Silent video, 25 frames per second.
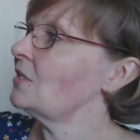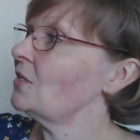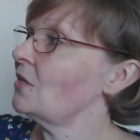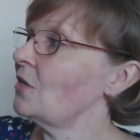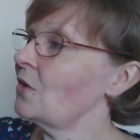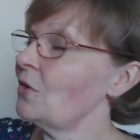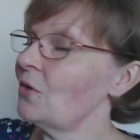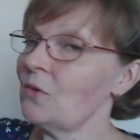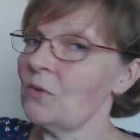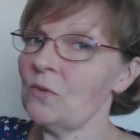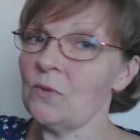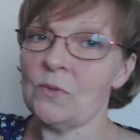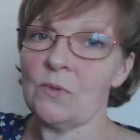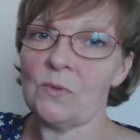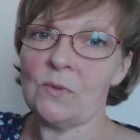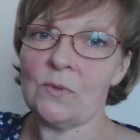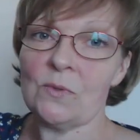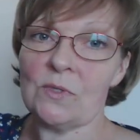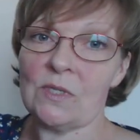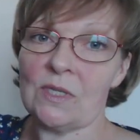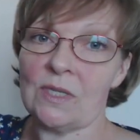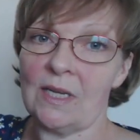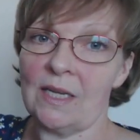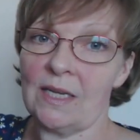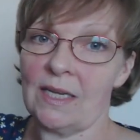
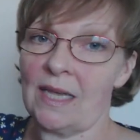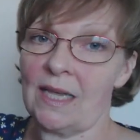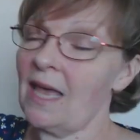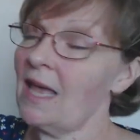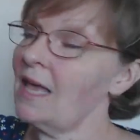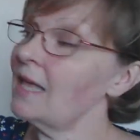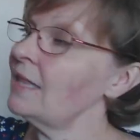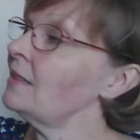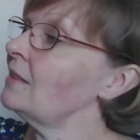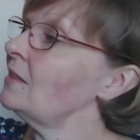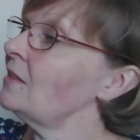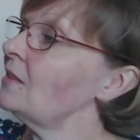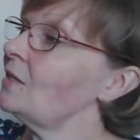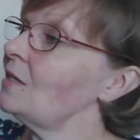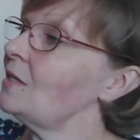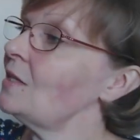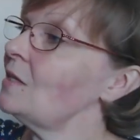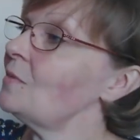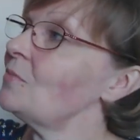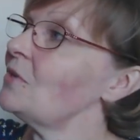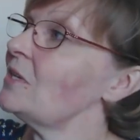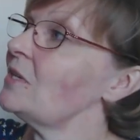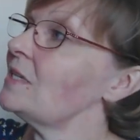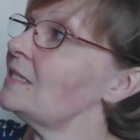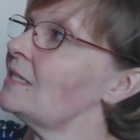sewed again
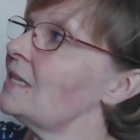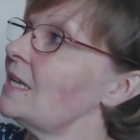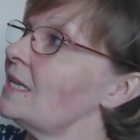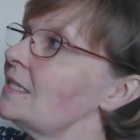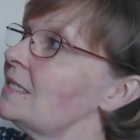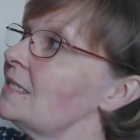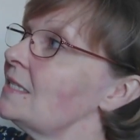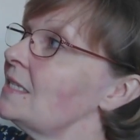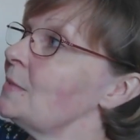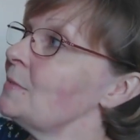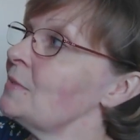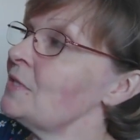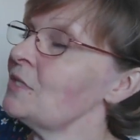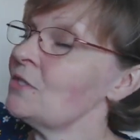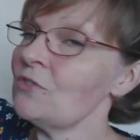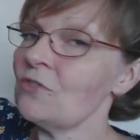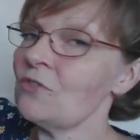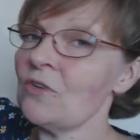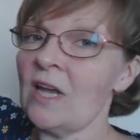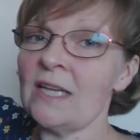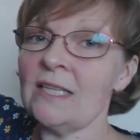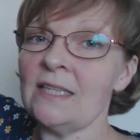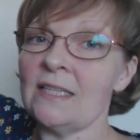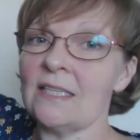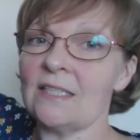the princess seams and
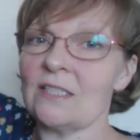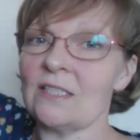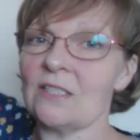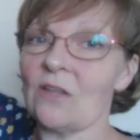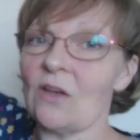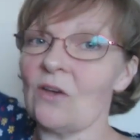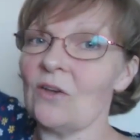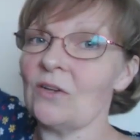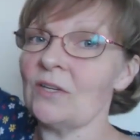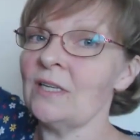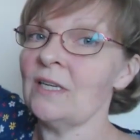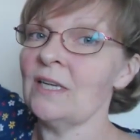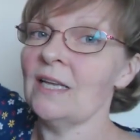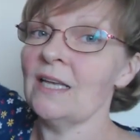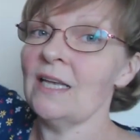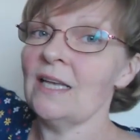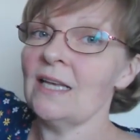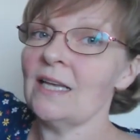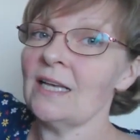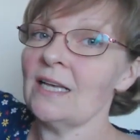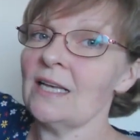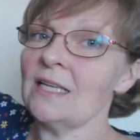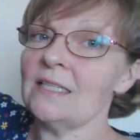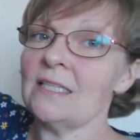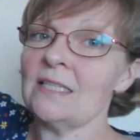tried this on,
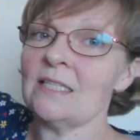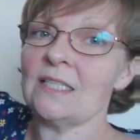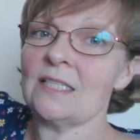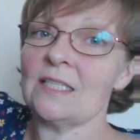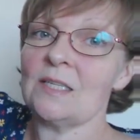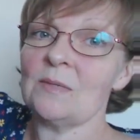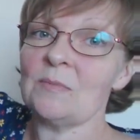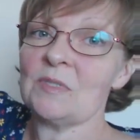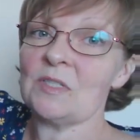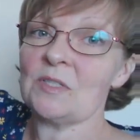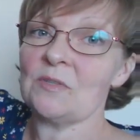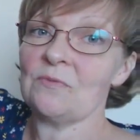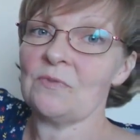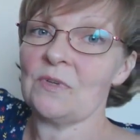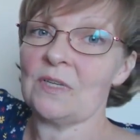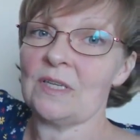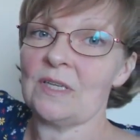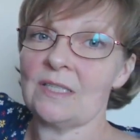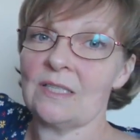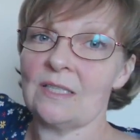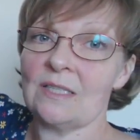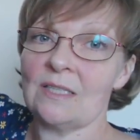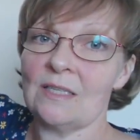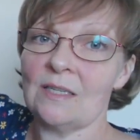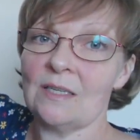and this seems to
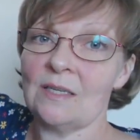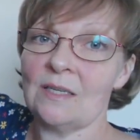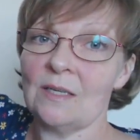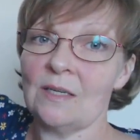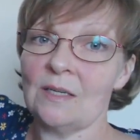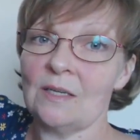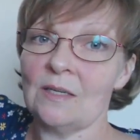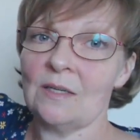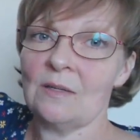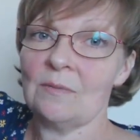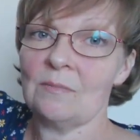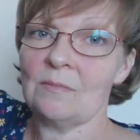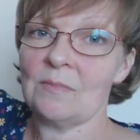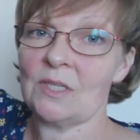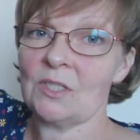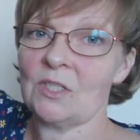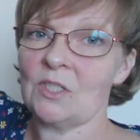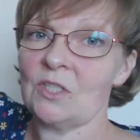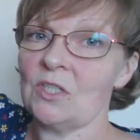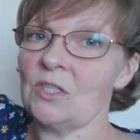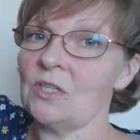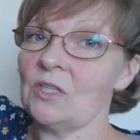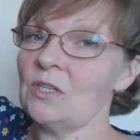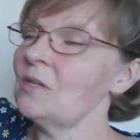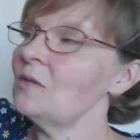fit
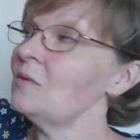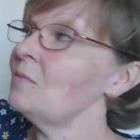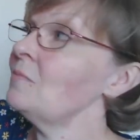much